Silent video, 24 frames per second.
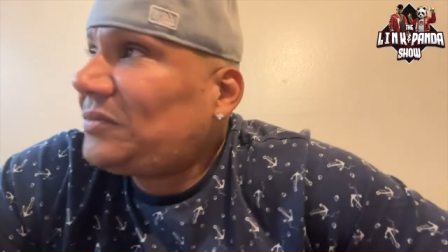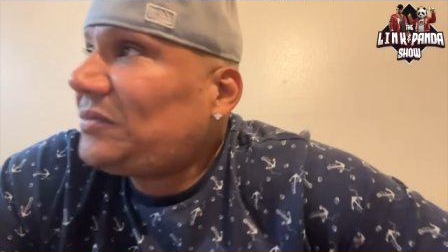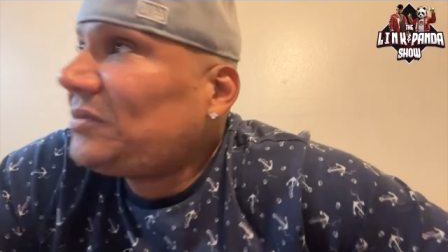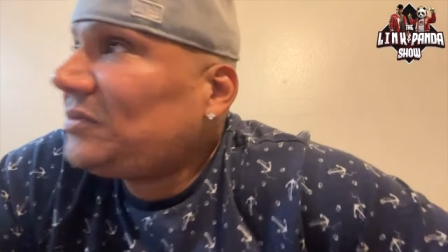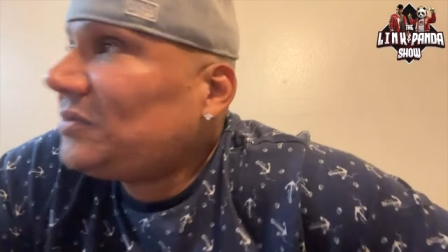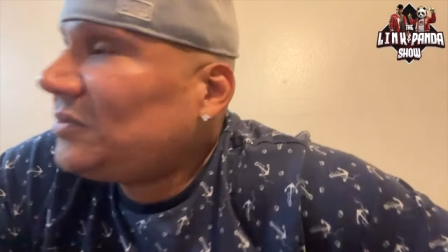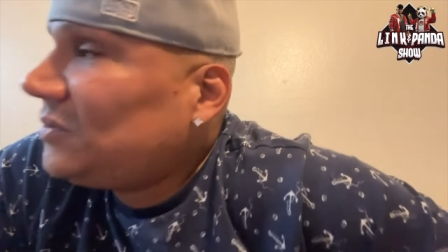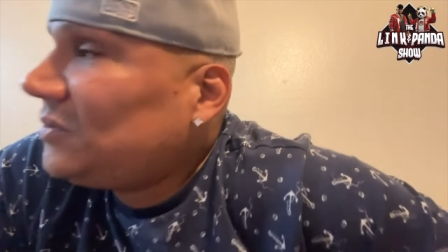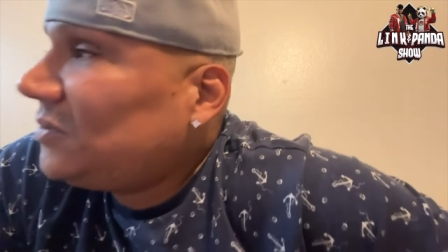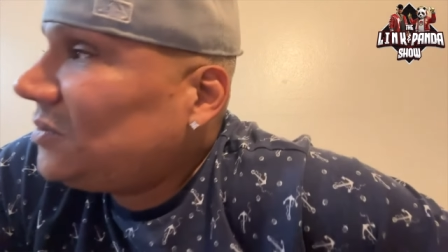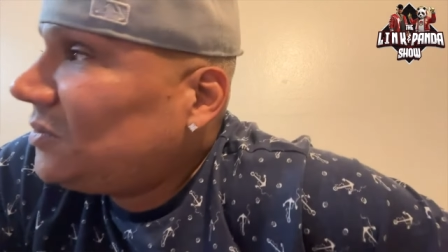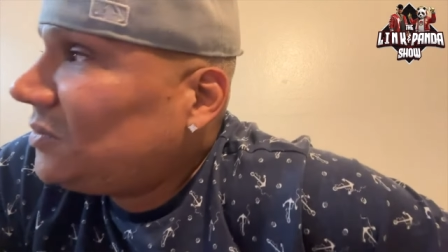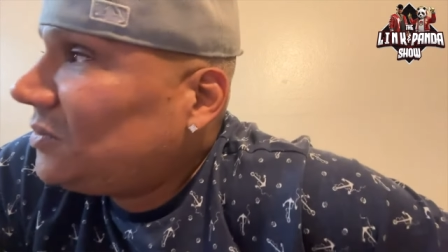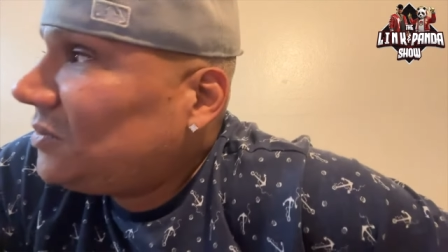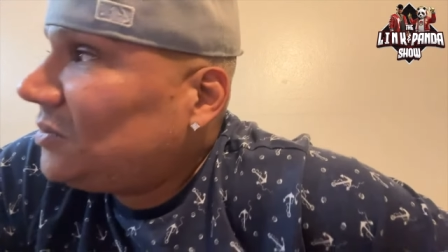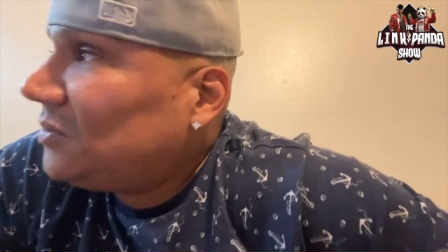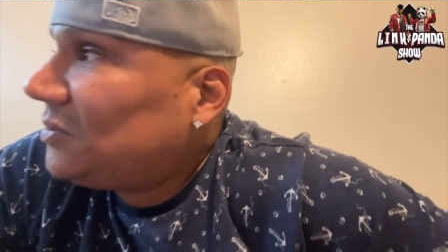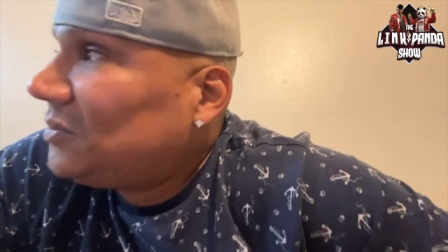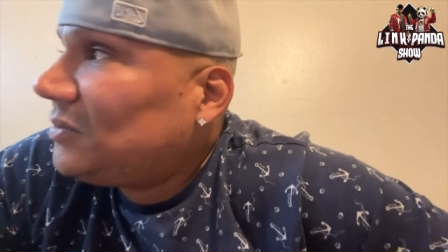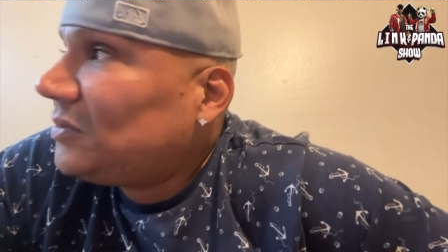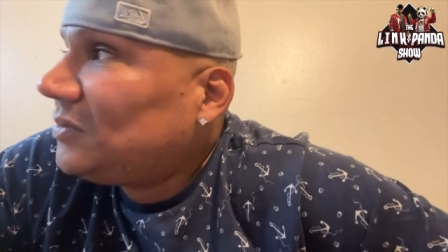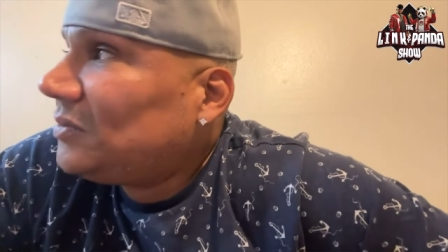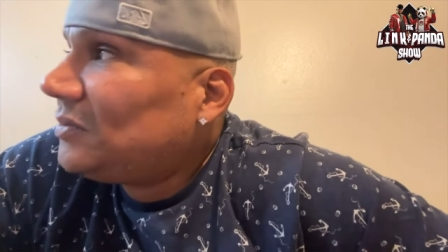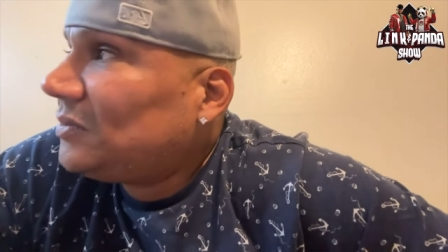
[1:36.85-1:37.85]
on this
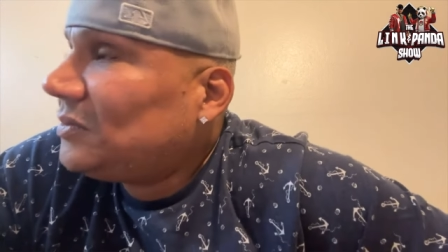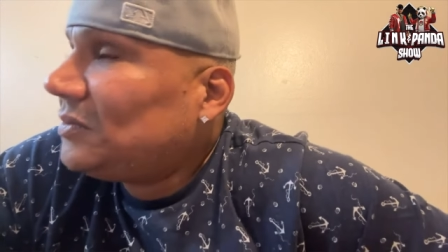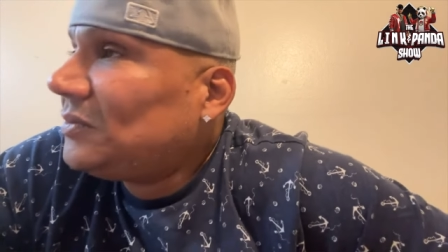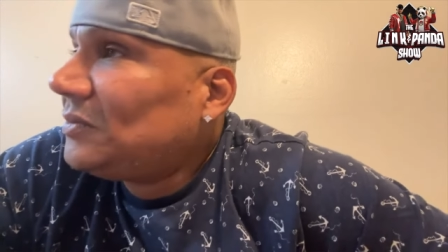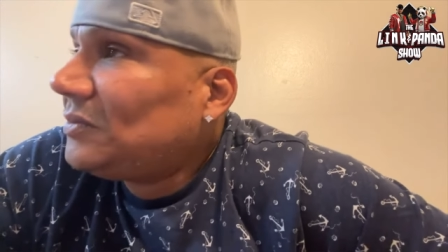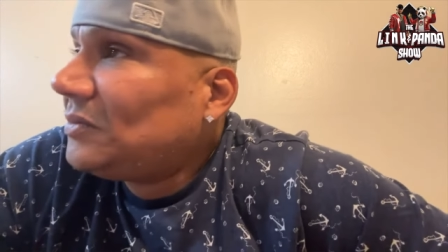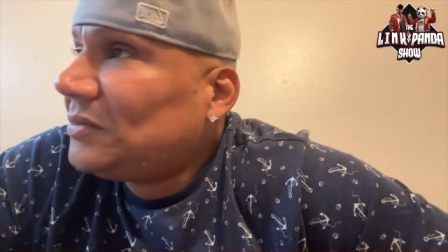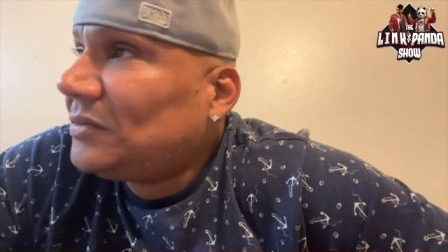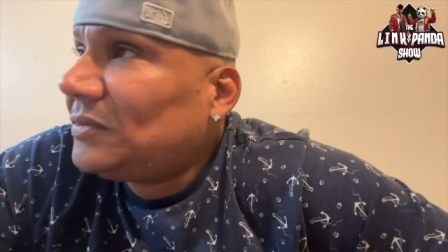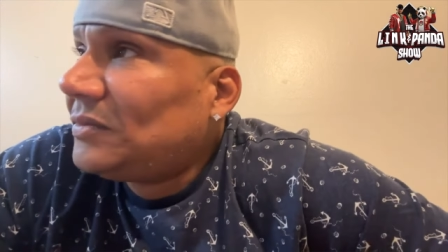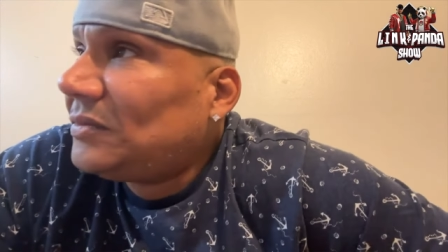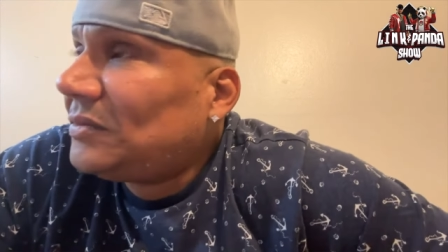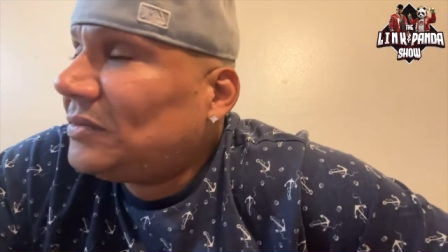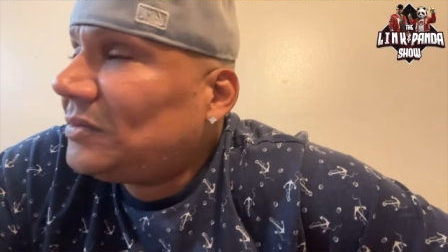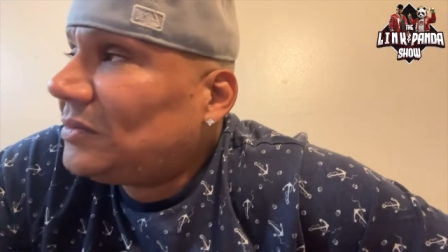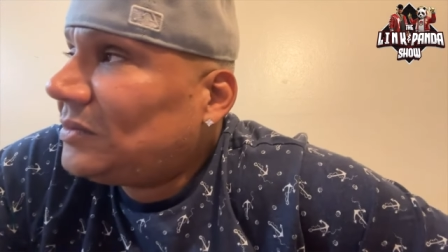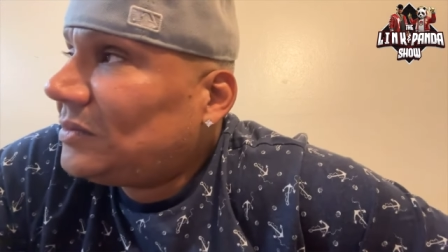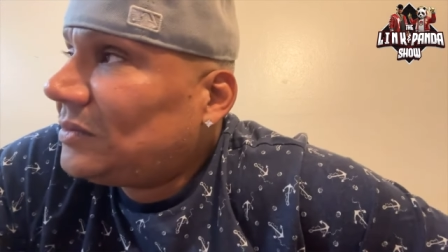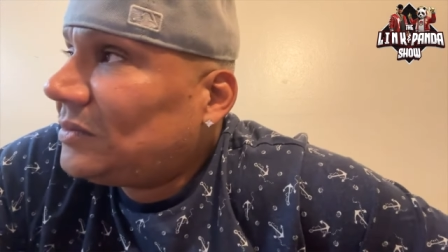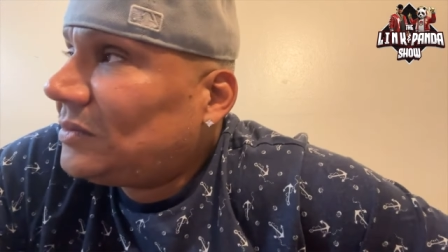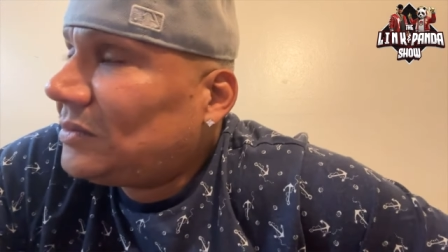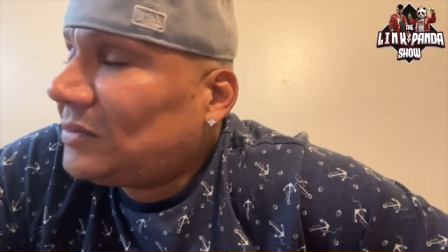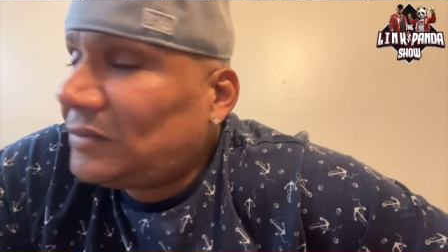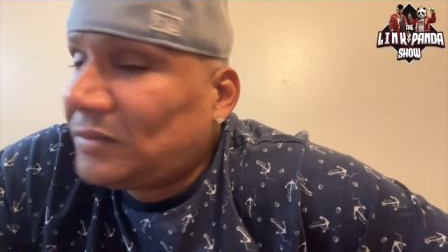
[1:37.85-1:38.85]
specific
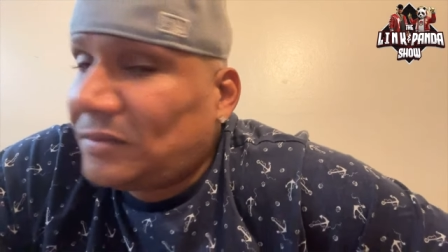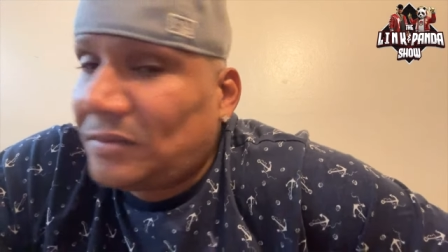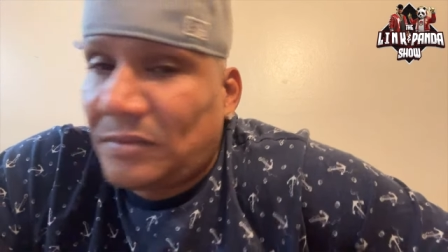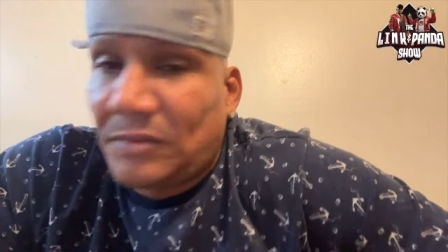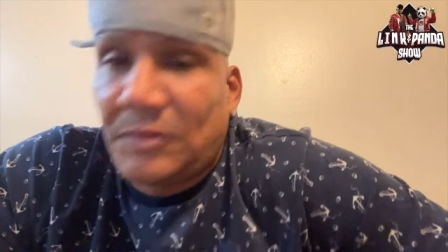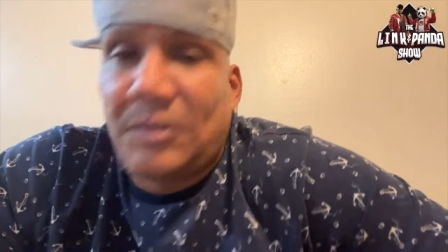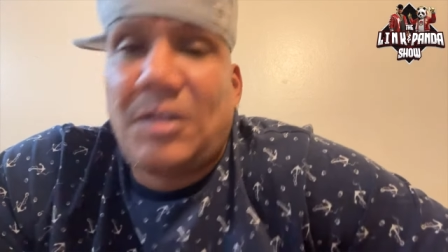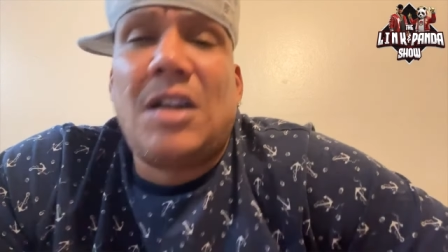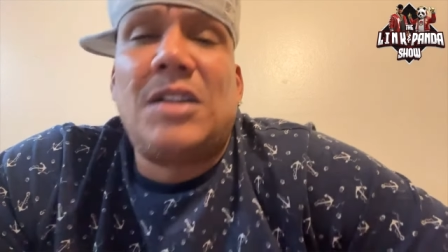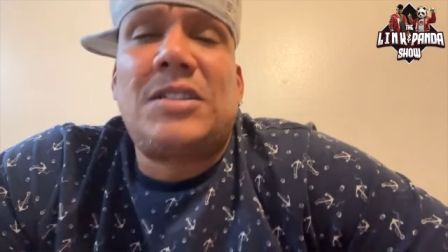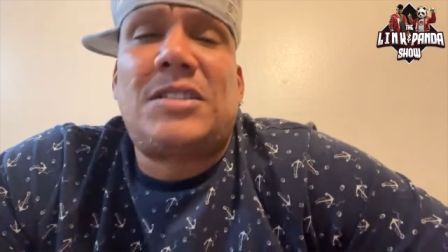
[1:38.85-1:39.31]
song?